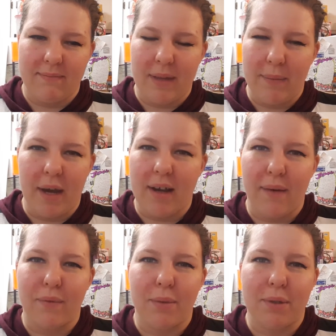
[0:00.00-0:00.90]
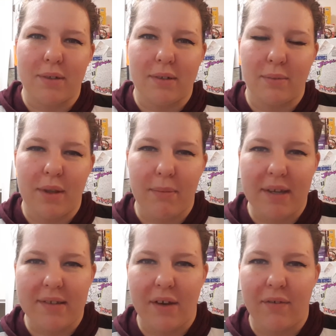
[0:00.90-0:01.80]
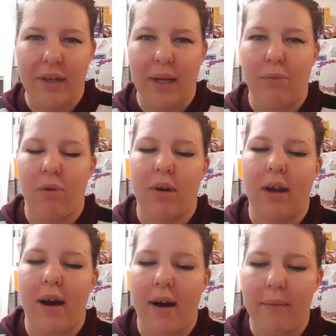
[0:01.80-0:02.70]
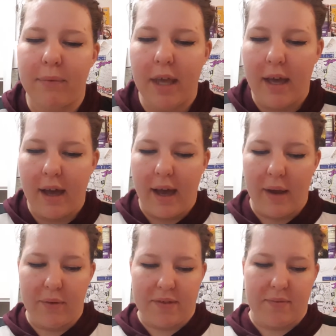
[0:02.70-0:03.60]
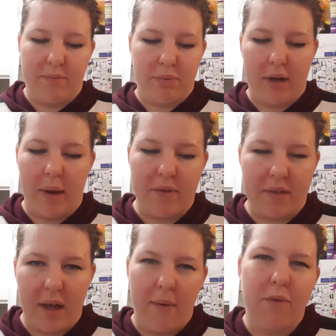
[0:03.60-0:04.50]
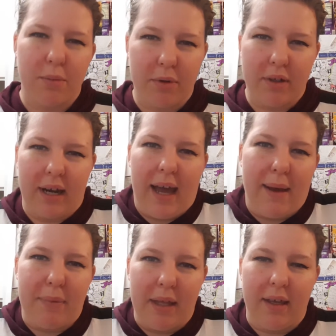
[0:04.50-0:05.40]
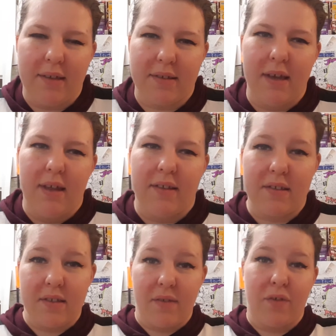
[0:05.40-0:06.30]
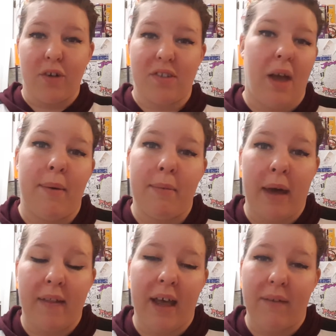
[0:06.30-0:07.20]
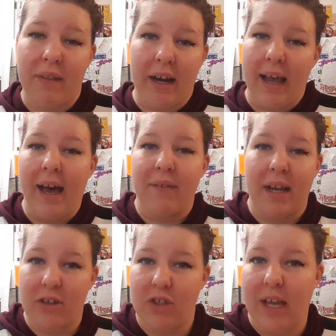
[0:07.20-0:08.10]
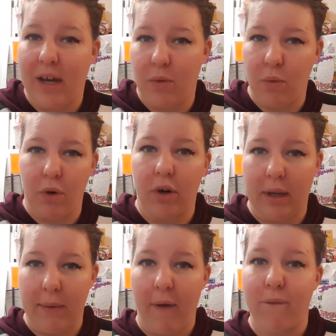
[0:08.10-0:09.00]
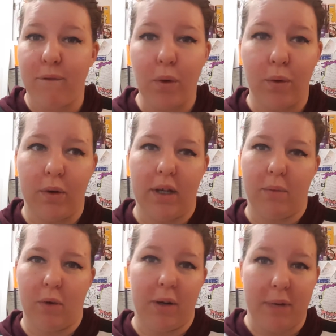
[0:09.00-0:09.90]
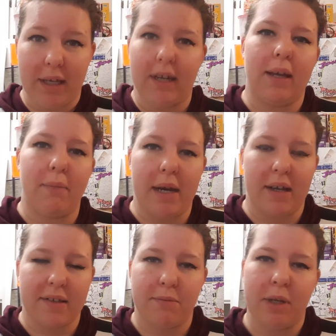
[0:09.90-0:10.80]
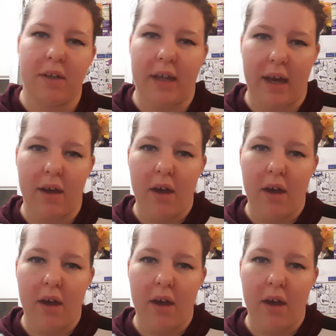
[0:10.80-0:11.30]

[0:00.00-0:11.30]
I'm not comfortable with myself anymore. I was comfortable and happy because this is the first time in my life that I haven't actually had to worry about food and where am I gonna get my next meal at.